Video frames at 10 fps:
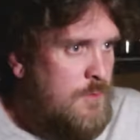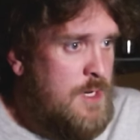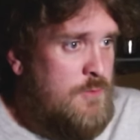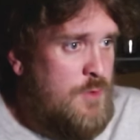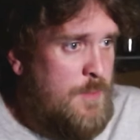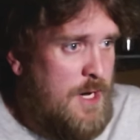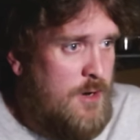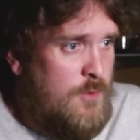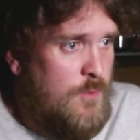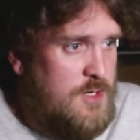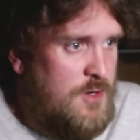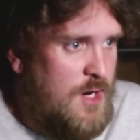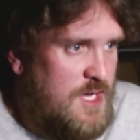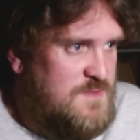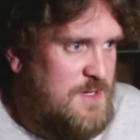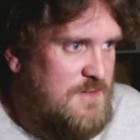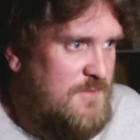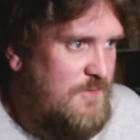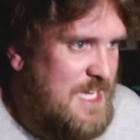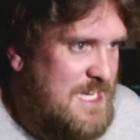We repair what your
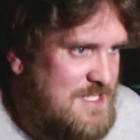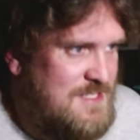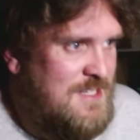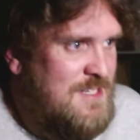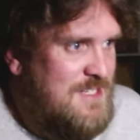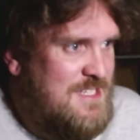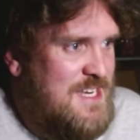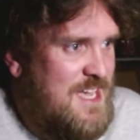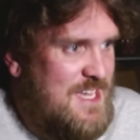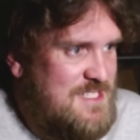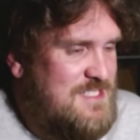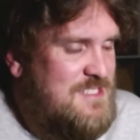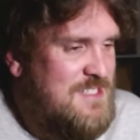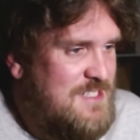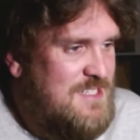husband fixed. Nice.